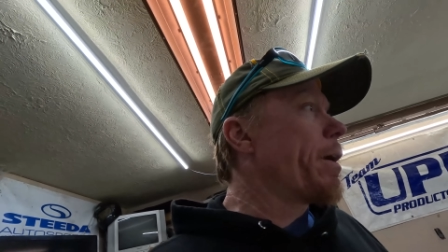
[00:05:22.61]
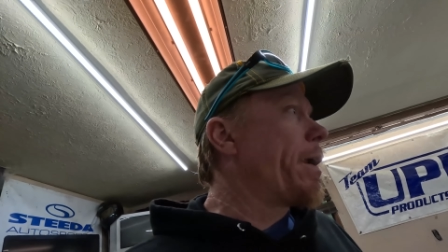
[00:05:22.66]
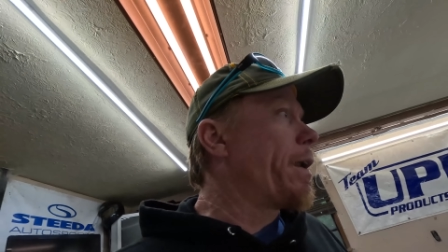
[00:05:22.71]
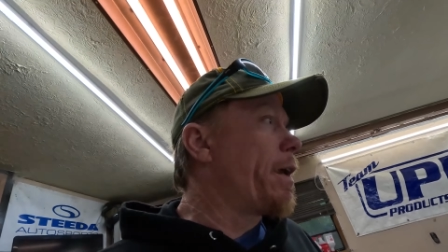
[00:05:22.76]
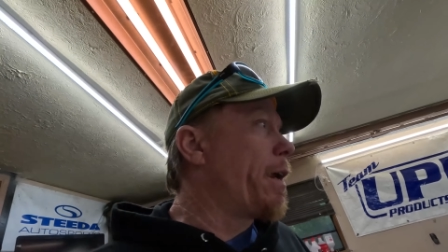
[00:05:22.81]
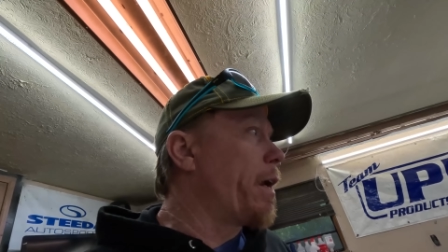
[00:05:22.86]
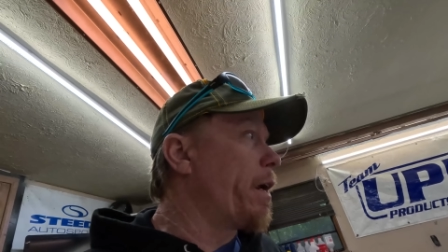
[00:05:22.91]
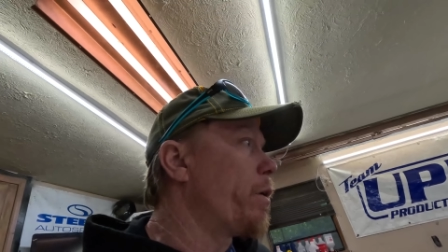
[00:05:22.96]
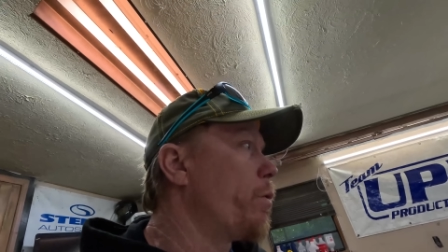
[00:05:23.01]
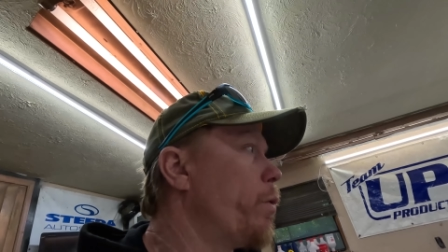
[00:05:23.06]

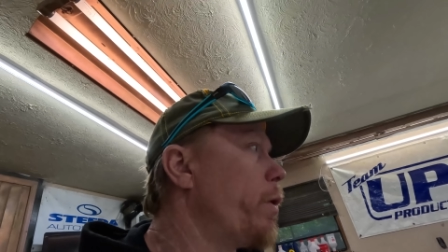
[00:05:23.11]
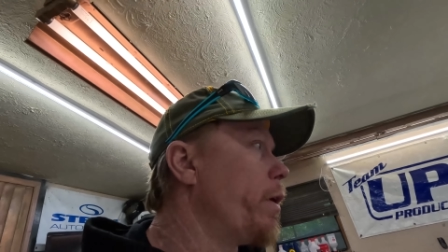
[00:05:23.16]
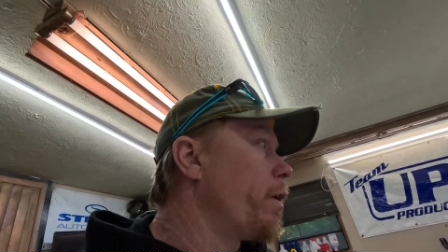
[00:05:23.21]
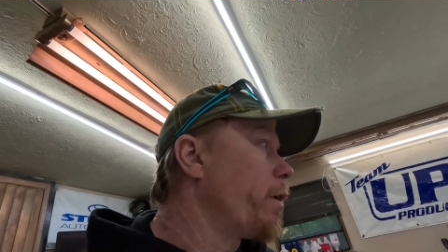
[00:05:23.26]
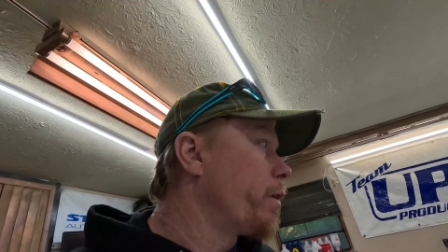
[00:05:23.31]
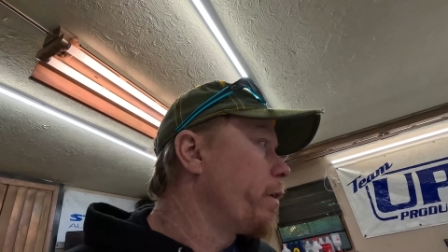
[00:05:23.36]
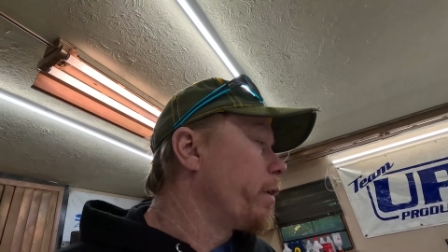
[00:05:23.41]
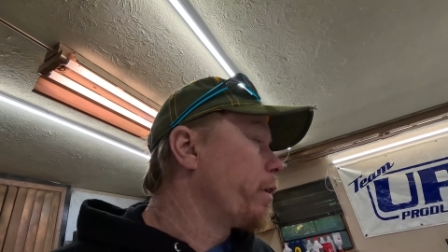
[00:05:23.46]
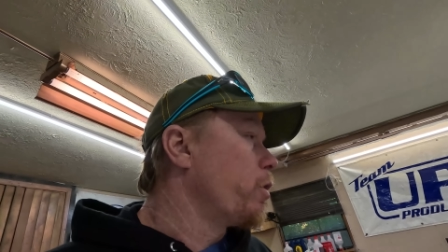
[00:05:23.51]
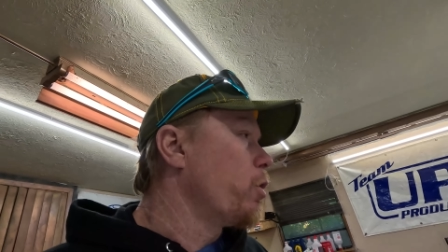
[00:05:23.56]
ready and we
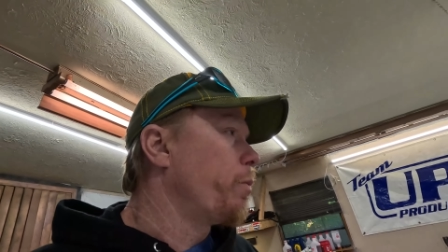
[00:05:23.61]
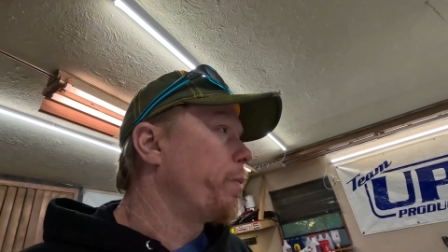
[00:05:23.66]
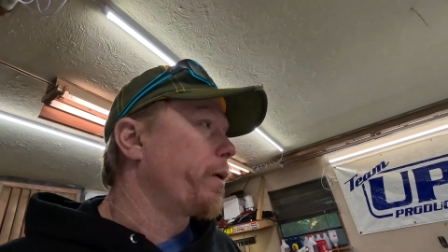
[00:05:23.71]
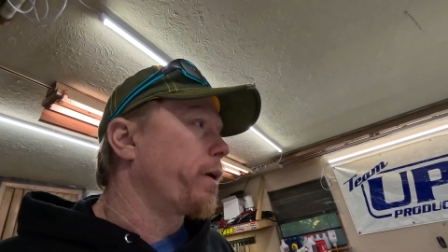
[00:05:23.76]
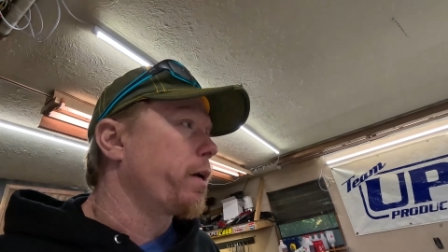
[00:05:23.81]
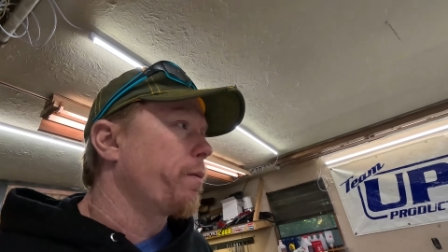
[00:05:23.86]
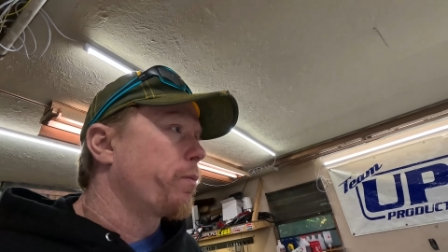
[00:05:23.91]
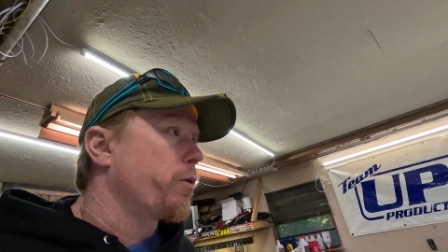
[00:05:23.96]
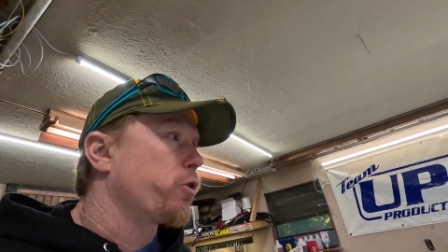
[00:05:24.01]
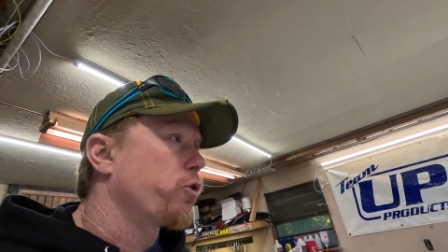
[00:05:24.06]
are going to go
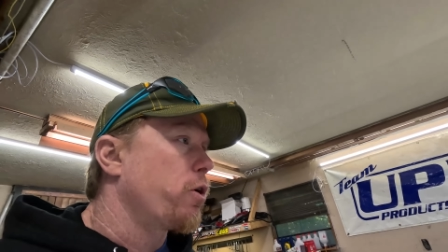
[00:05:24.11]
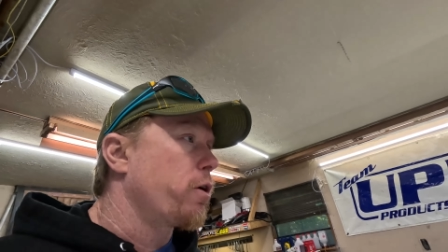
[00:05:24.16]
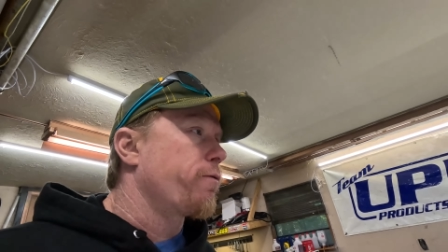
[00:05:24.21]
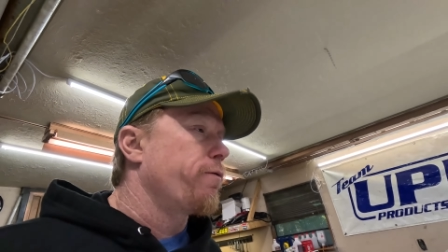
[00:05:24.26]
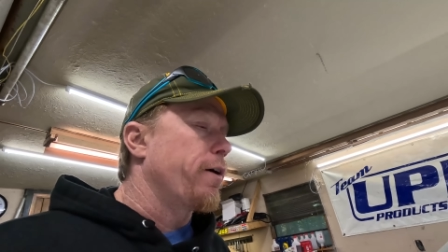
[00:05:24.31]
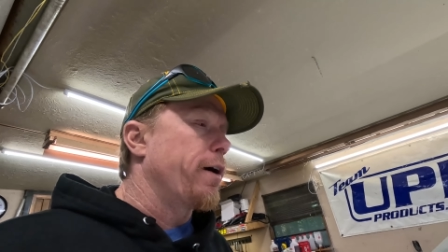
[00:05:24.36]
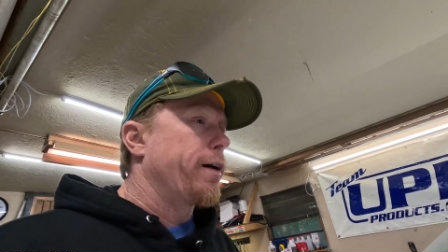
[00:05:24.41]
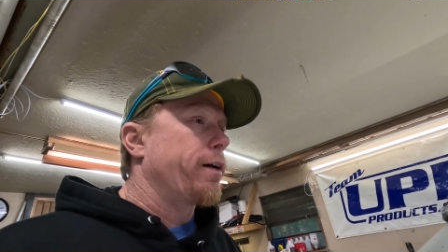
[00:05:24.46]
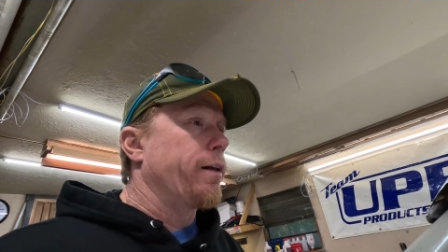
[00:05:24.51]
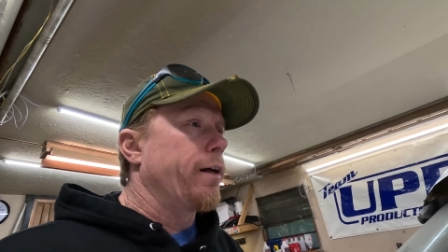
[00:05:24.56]
pick up the
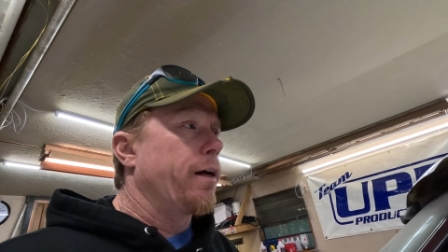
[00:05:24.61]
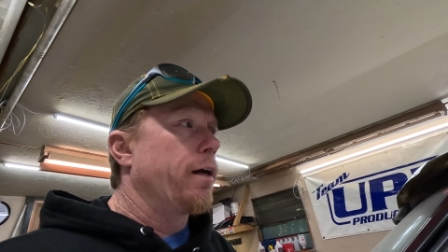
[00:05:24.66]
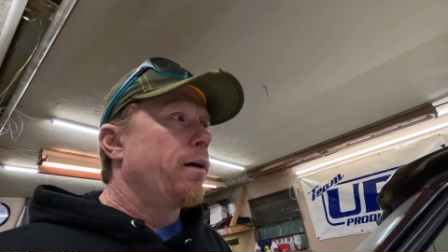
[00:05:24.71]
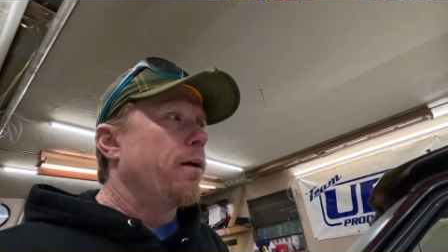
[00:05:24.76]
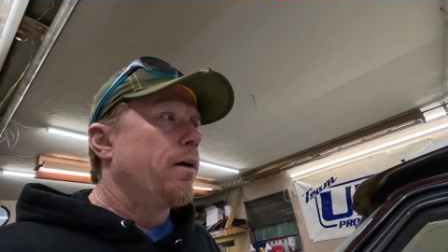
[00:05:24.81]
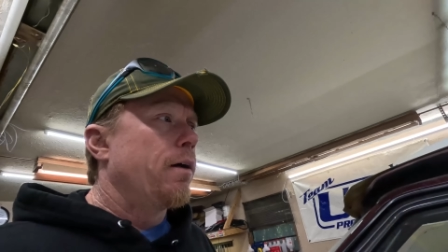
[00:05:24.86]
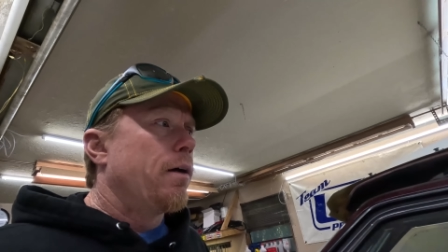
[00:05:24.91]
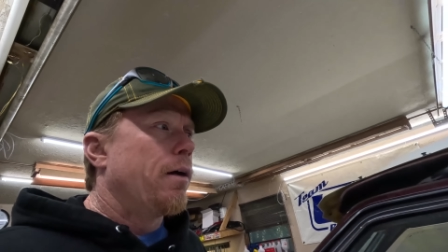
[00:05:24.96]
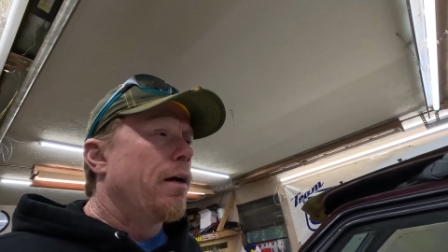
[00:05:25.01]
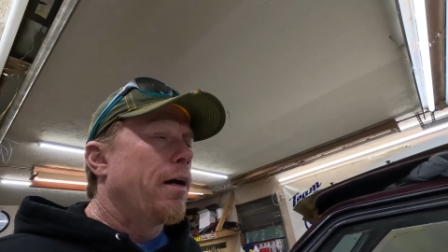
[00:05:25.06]
truck finally.
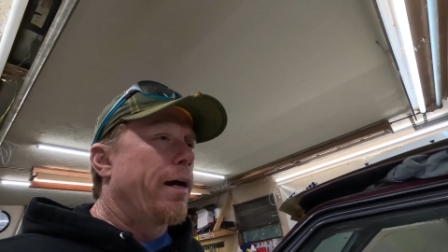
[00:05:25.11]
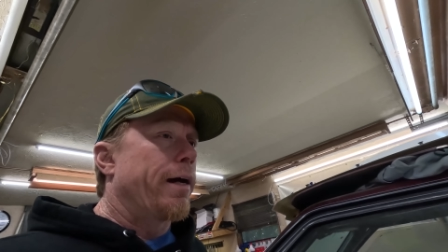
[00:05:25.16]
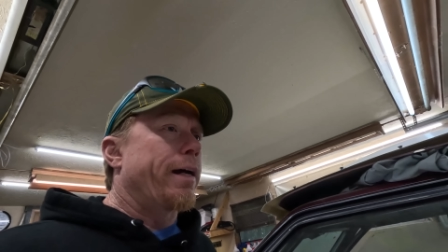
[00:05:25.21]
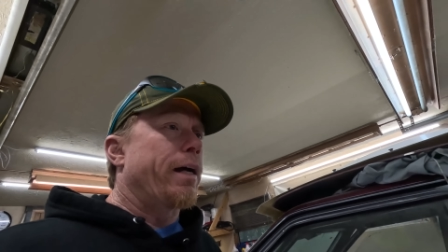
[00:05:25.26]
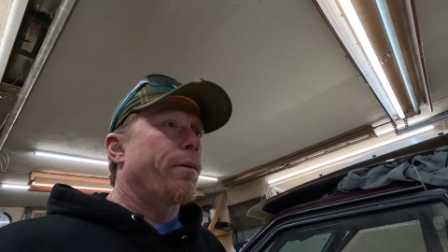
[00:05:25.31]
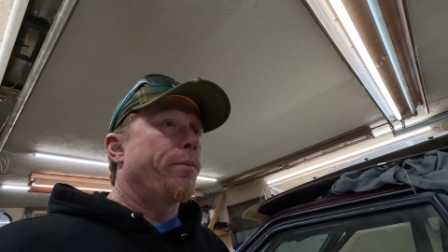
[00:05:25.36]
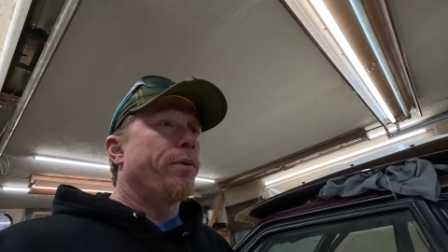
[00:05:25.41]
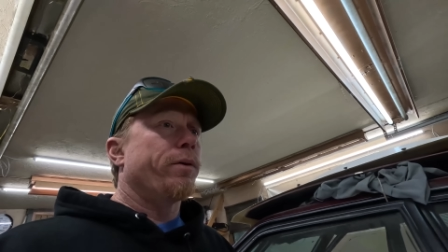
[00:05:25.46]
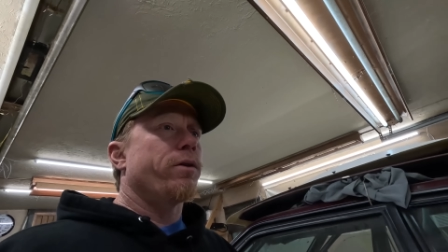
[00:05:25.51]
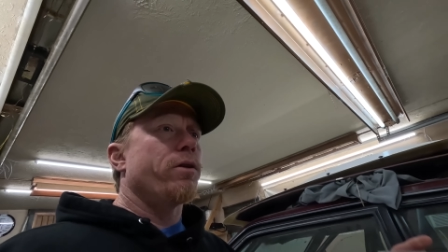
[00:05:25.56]
I
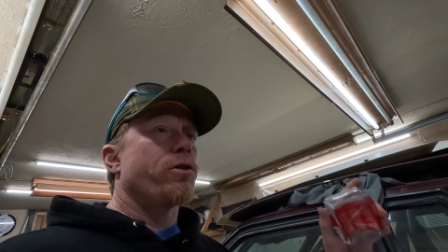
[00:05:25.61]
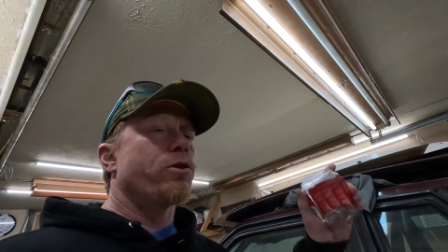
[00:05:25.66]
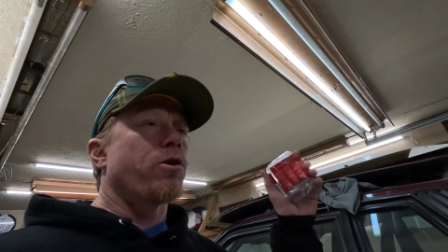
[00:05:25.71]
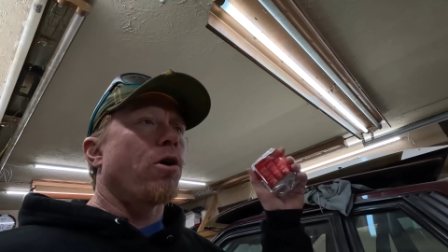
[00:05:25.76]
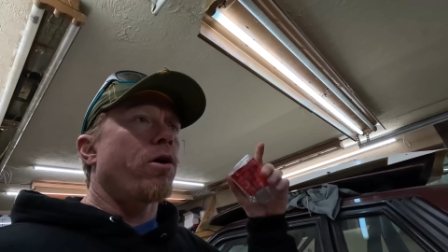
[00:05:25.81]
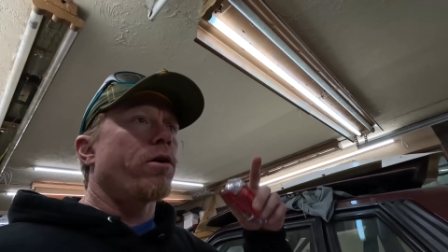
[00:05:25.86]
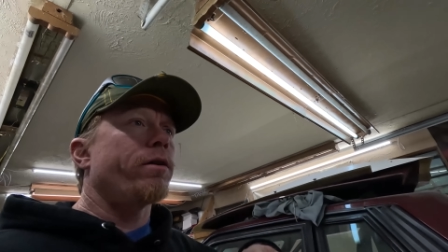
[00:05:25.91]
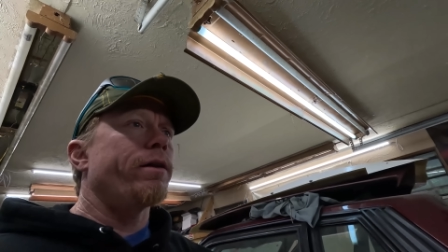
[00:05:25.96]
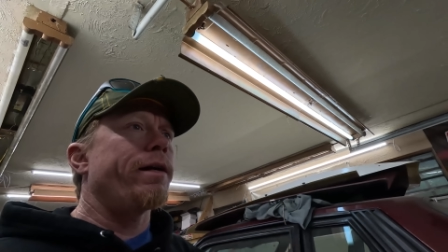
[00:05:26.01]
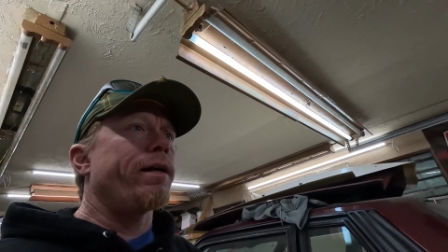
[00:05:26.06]
got to put the
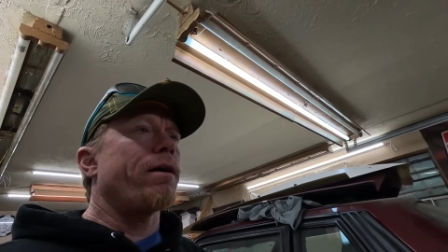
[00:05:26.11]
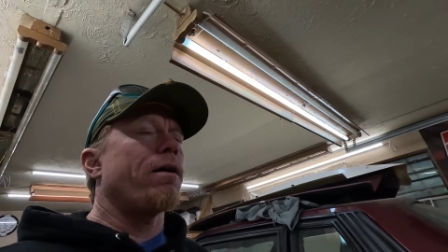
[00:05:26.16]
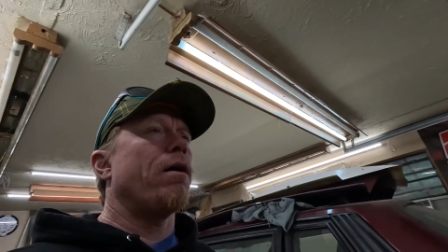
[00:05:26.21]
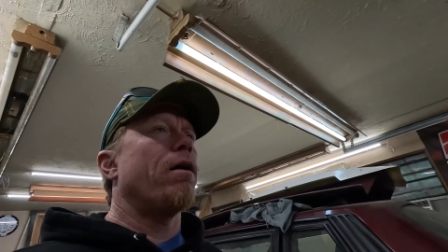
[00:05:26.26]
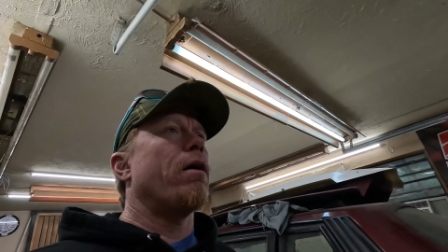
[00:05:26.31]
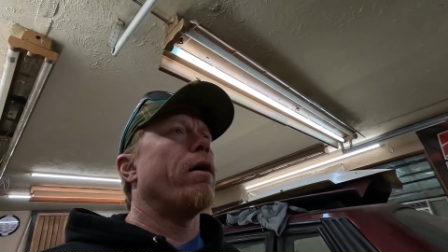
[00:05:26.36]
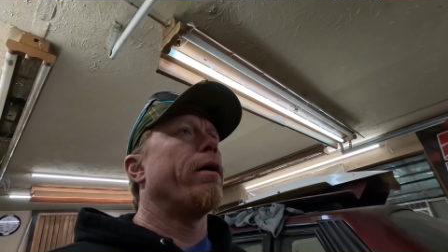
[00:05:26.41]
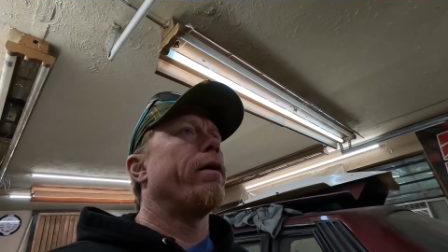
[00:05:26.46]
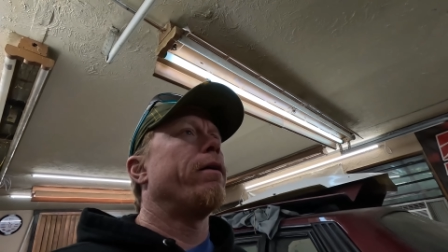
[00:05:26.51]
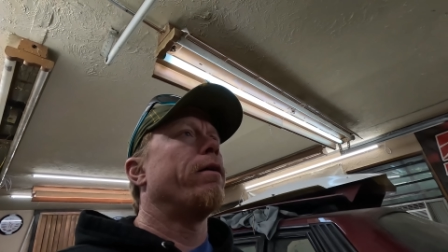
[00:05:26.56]
Starlink
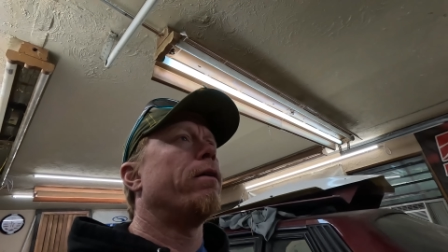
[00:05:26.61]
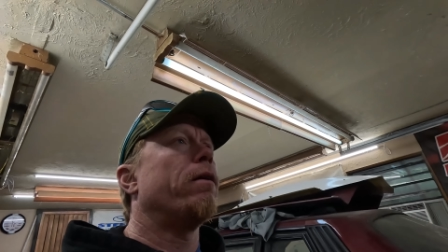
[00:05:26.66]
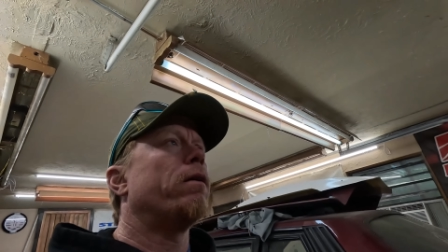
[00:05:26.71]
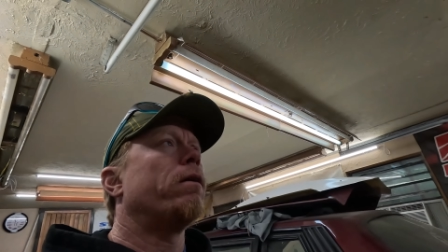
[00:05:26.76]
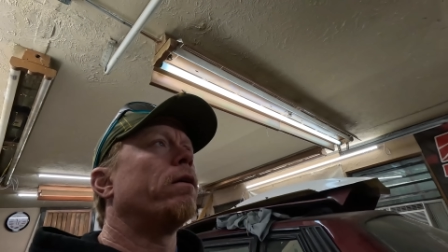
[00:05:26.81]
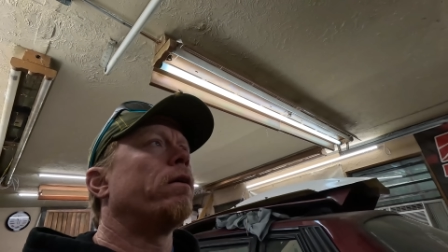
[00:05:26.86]
on.